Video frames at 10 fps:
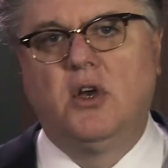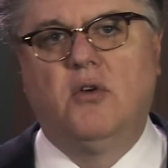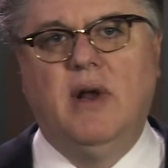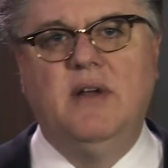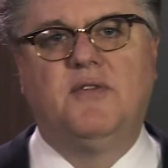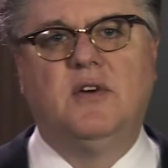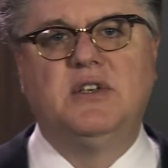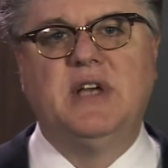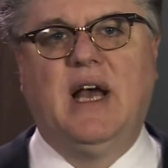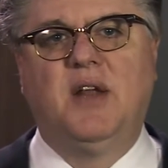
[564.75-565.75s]
Credit for a
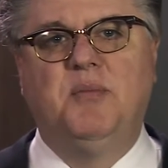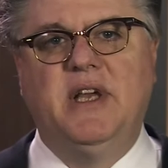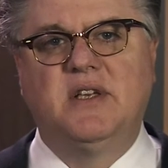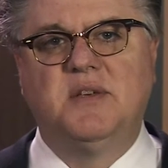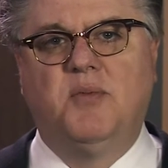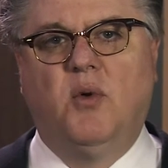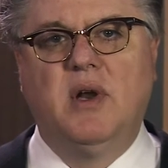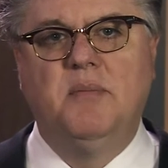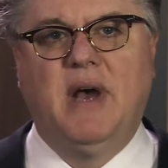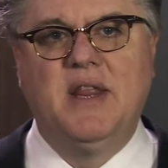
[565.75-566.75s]
child being
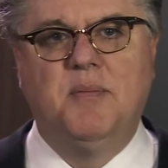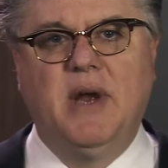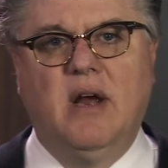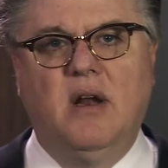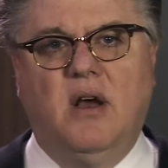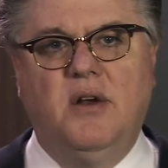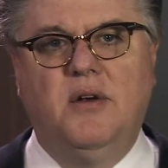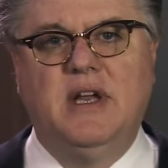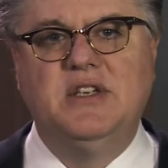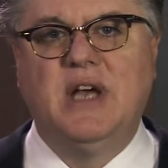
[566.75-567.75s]
supported by the parent
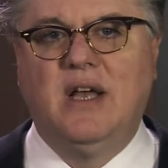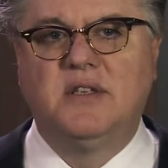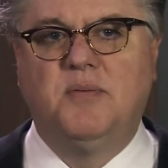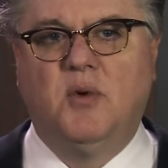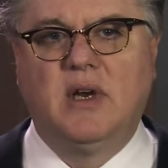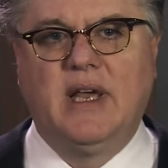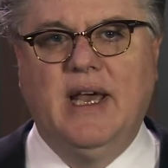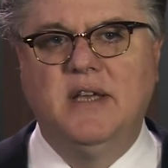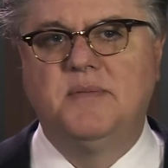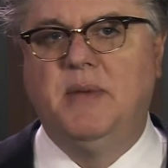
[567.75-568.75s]
under a child support
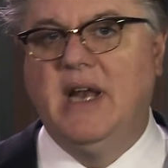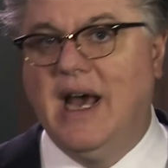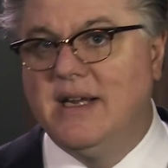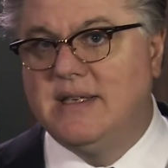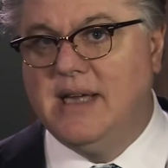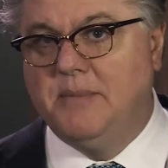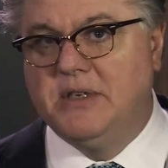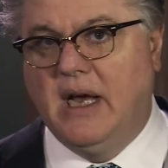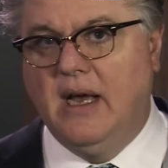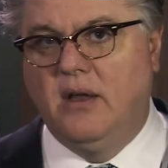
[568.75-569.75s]
case but not a
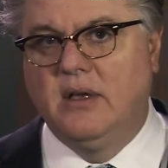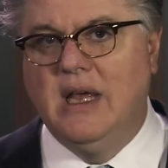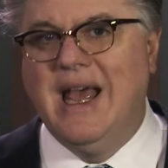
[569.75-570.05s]
stepchild.